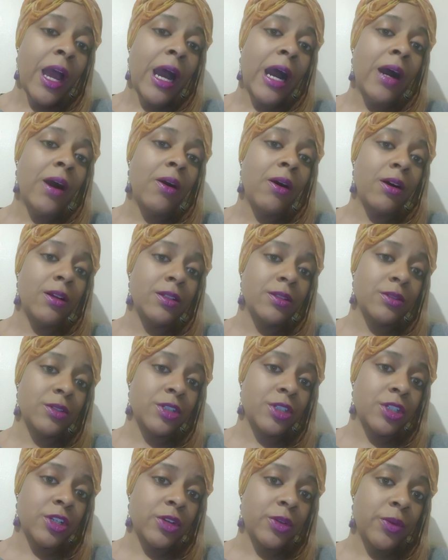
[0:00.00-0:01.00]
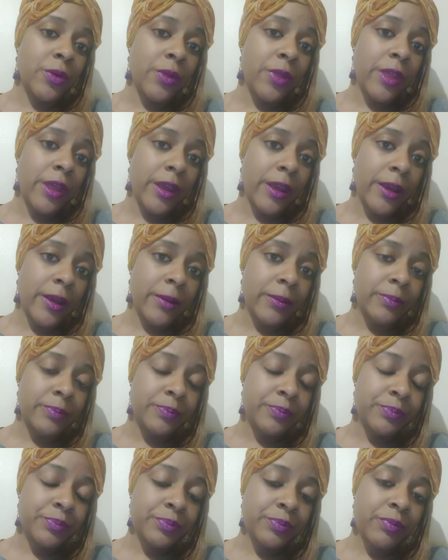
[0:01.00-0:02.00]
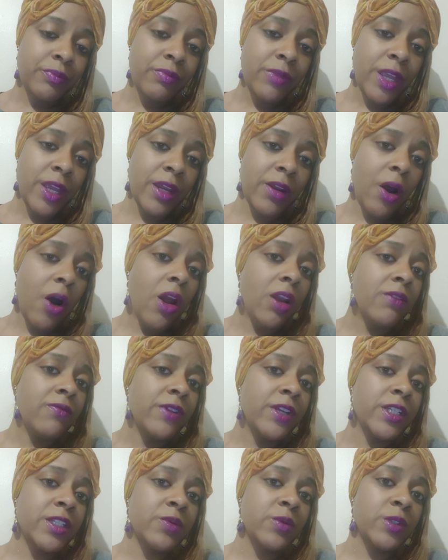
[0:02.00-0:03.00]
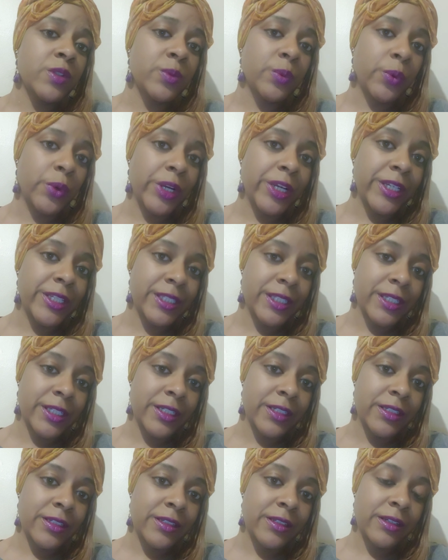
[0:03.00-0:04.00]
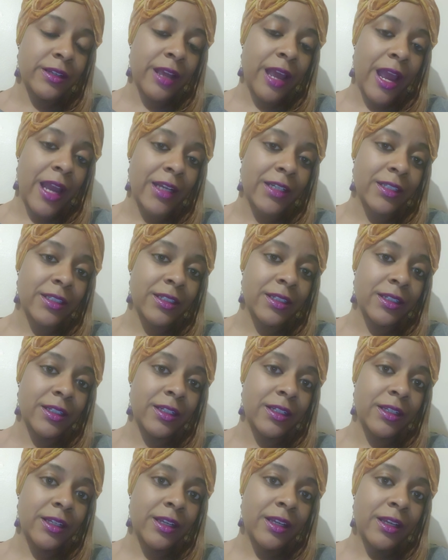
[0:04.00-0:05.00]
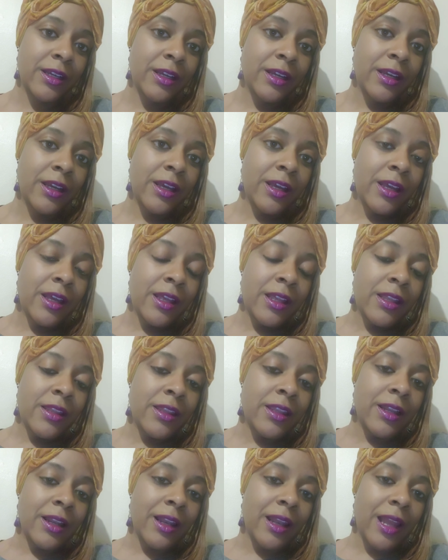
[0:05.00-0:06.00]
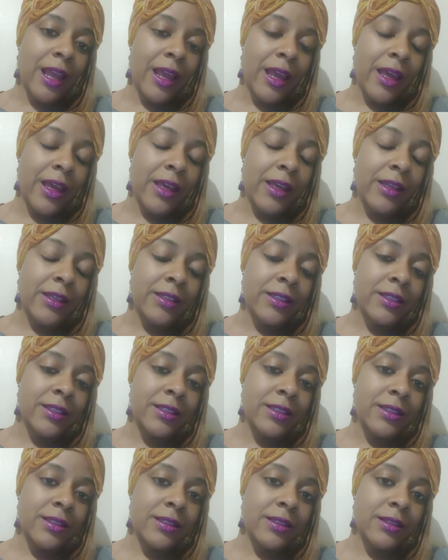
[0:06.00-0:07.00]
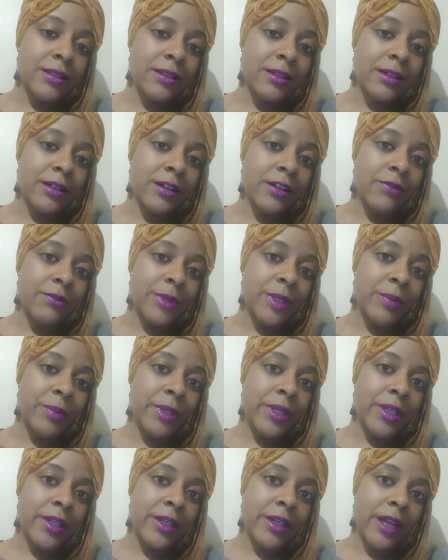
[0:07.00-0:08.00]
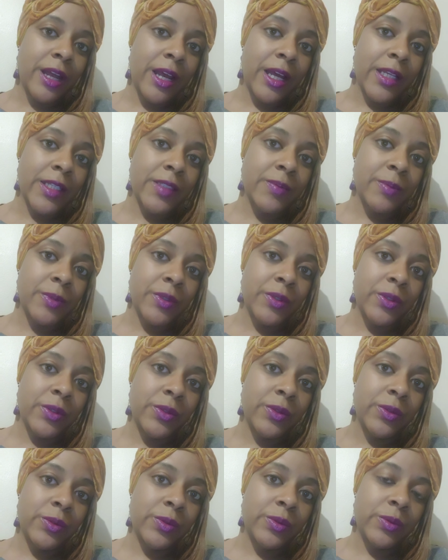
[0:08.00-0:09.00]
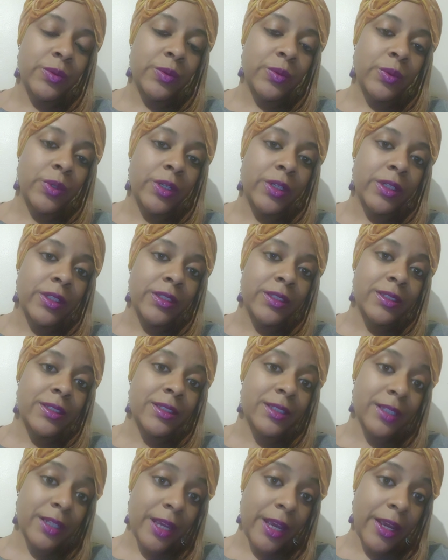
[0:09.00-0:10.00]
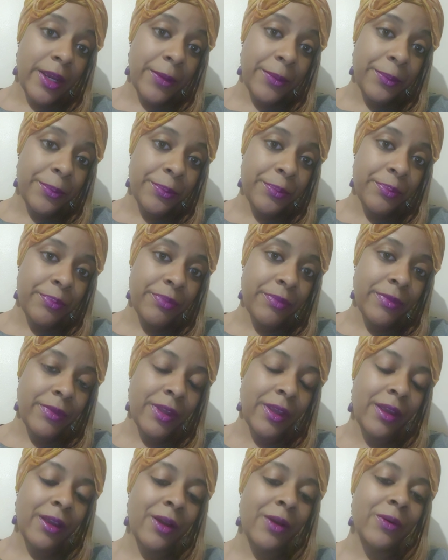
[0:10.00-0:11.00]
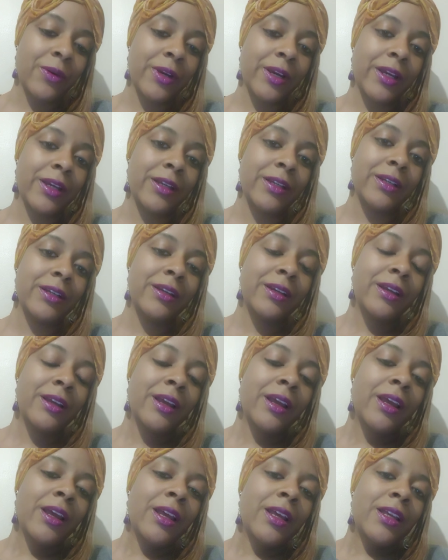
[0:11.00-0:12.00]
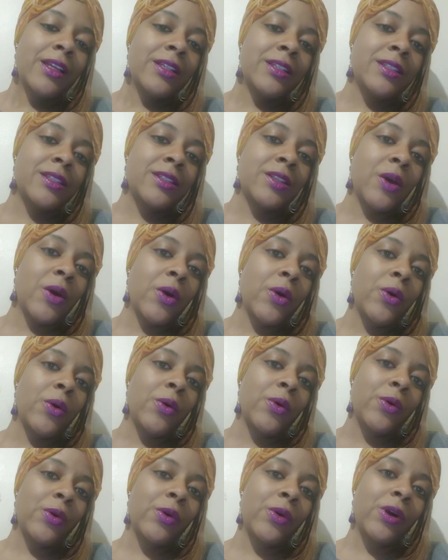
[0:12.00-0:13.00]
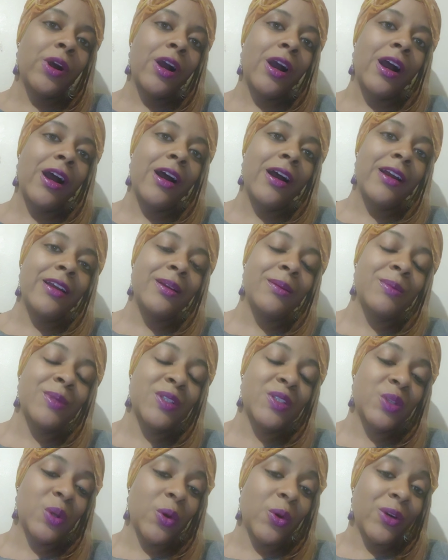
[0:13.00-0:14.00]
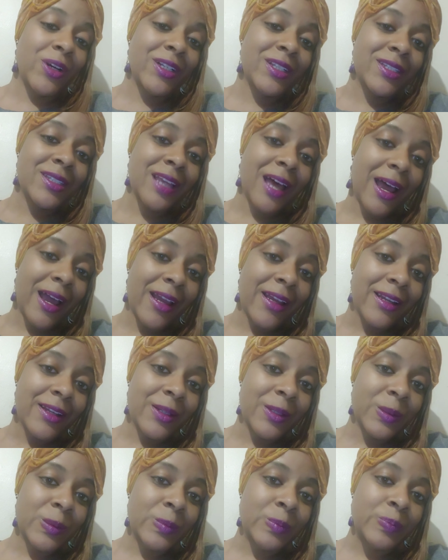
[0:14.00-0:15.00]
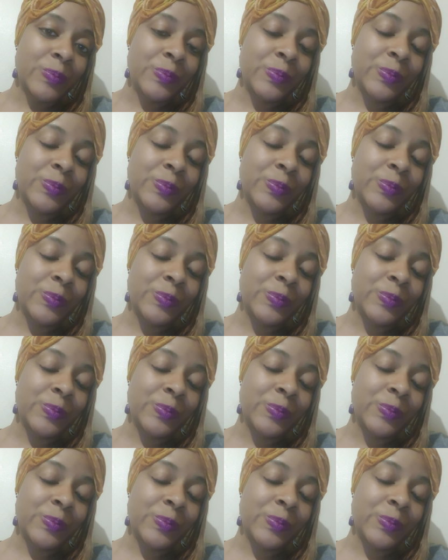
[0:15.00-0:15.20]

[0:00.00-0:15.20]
I'll also show you that. And all of this was recent. Actually, the last of me being in the hospital was today. Okay, so I am so excited.